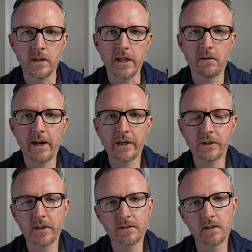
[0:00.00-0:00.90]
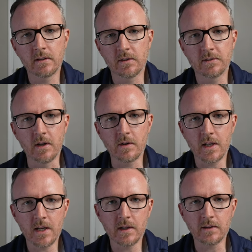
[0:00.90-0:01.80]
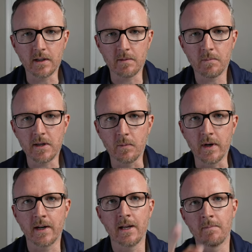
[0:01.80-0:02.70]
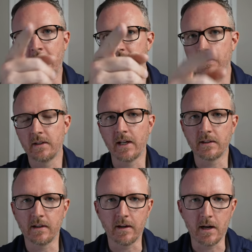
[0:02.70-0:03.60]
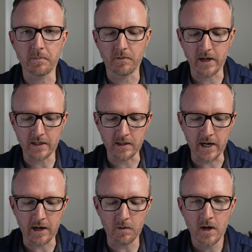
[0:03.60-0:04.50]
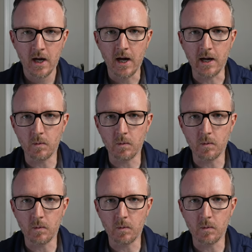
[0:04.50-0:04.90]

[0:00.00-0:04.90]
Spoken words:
Now you're actually listening to the Sony ECM B1M. I just connected it up right now. I